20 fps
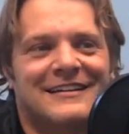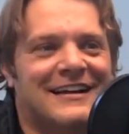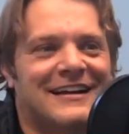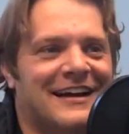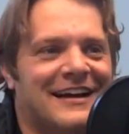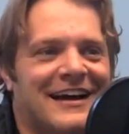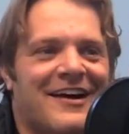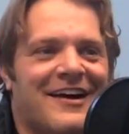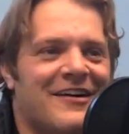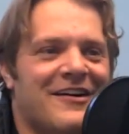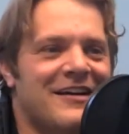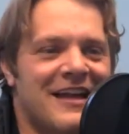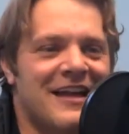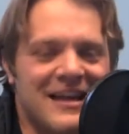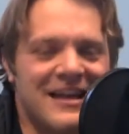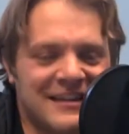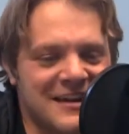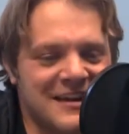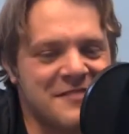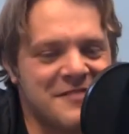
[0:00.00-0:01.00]
Yeah. Oh,
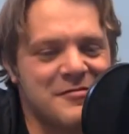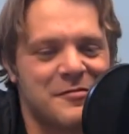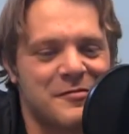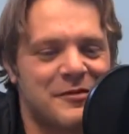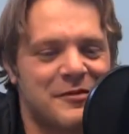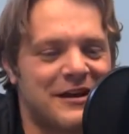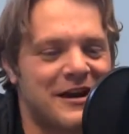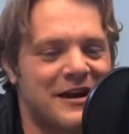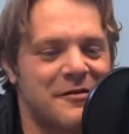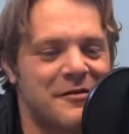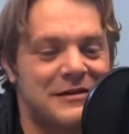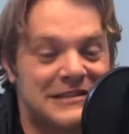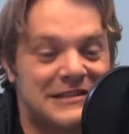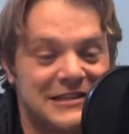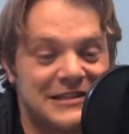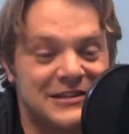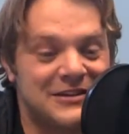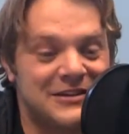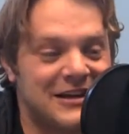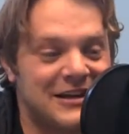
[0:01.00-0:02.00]
heck yeah, I'm going to bring it up
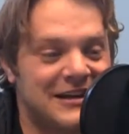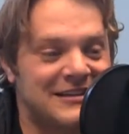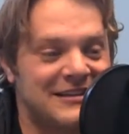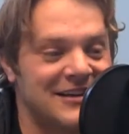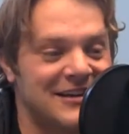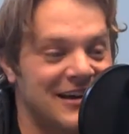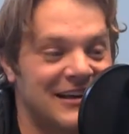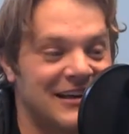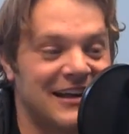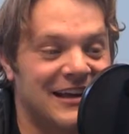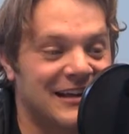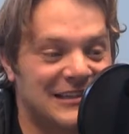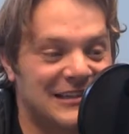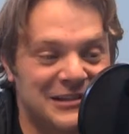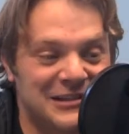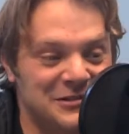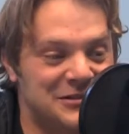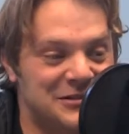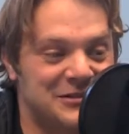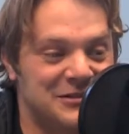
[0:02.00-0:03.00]
until you get it done. I
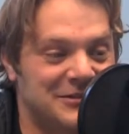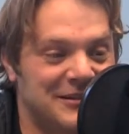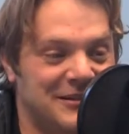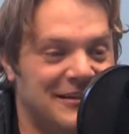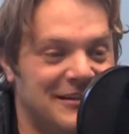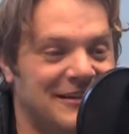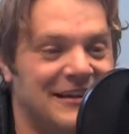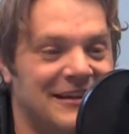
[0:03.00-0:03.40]
told you.